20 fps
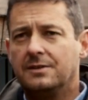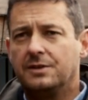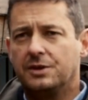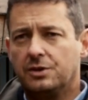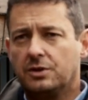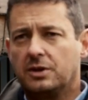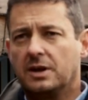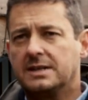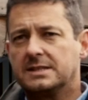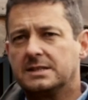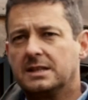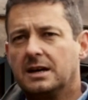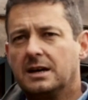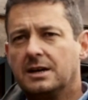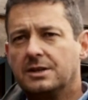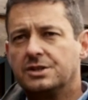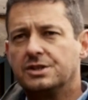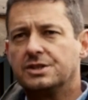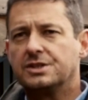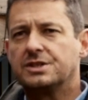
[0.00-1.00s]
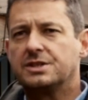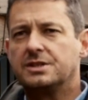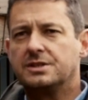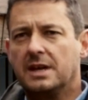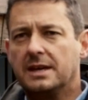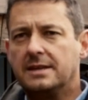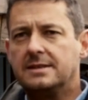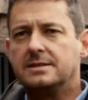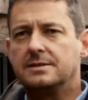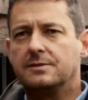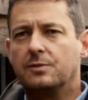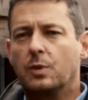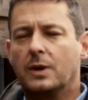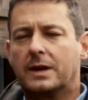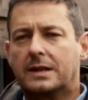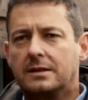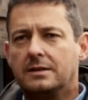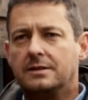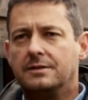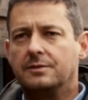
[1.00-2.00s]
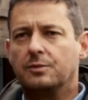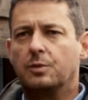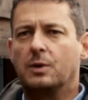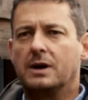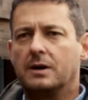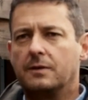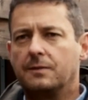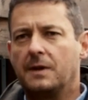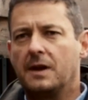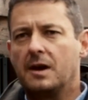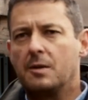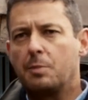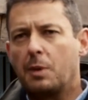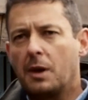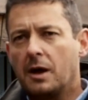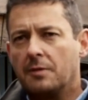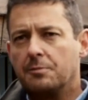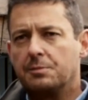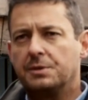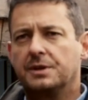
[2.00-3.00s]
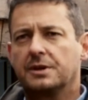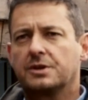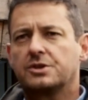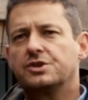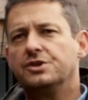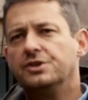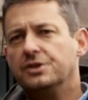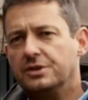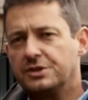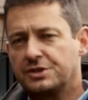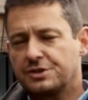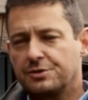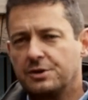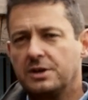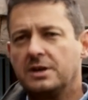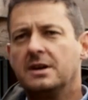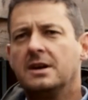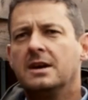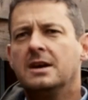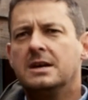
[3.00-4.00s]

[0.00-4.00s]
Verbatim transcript: the UK's largest native wetland wildflower plant production nursery.